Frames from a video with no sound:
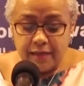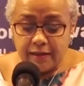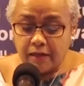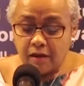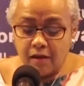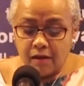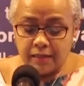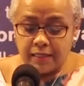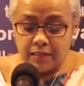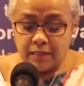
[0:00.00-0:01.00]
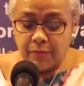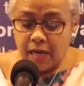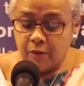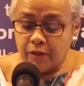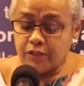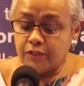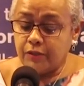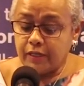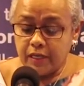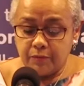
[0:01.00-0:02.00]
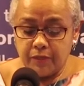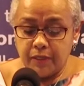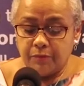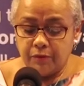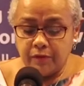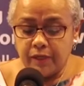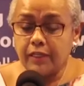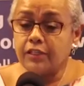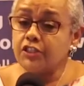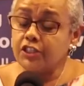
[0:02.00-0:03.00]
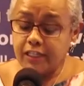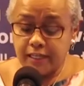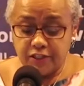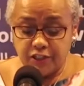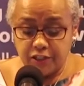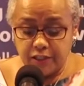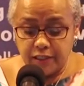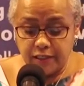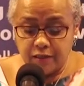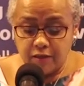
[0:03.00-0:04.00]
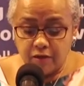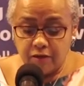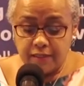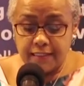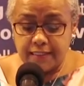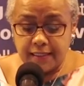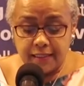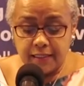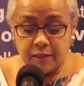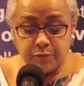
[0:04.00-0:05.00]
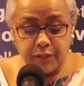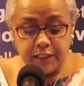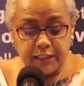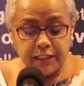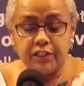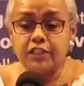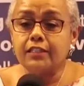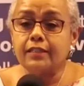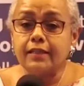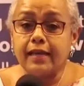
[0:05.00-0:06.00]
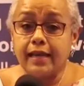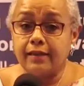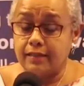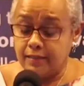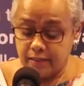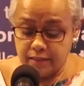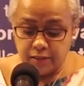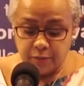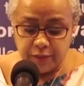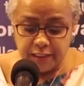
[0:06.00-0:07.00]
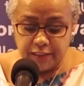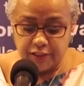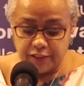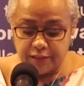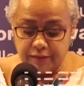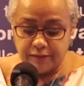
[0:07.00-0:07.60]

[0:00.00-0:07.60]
that art has the power to unite people in a shared journey of aesthetic appreciation and interpretation.